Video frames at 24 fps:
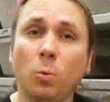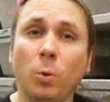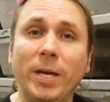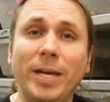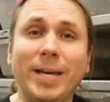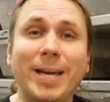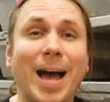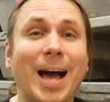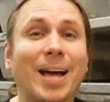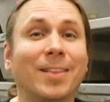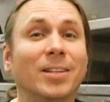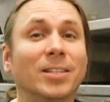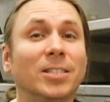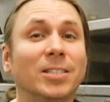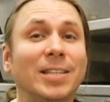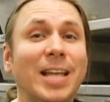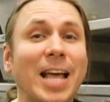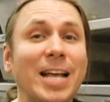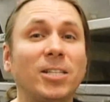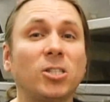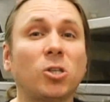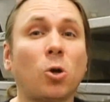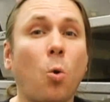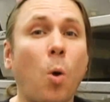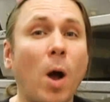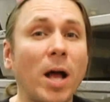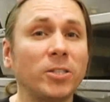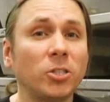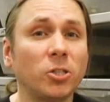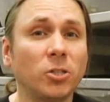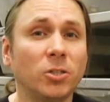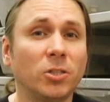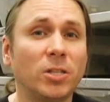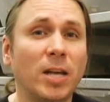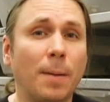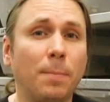of the Week on the Snakes
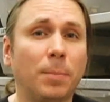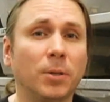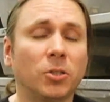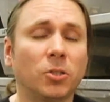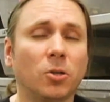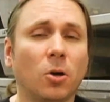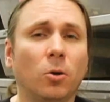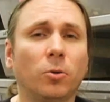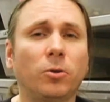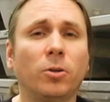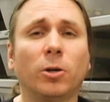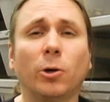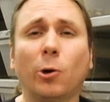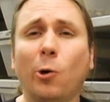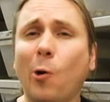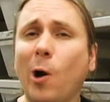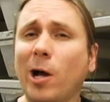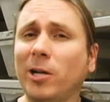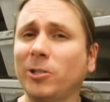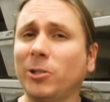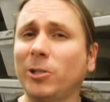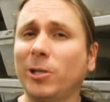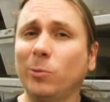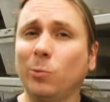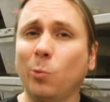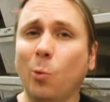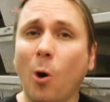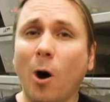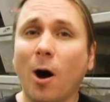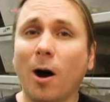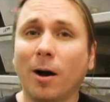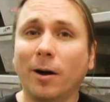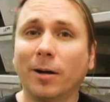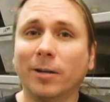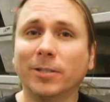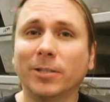Questions episode, the question
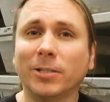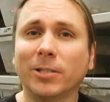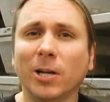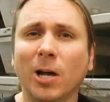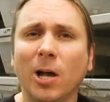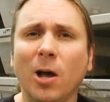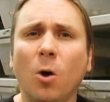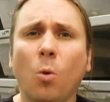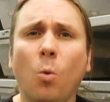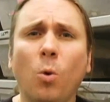was,